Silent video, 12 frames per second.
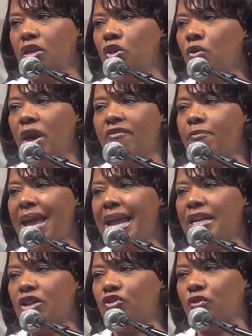you have
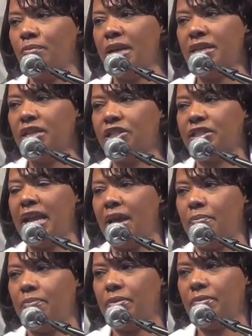made a tremendous
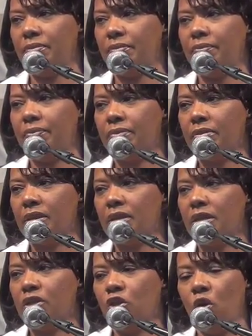step
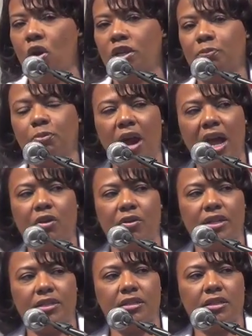towards
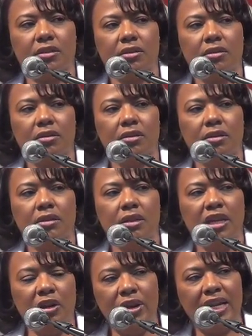progress
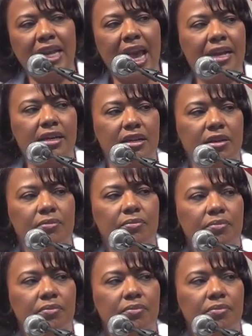here in Canada.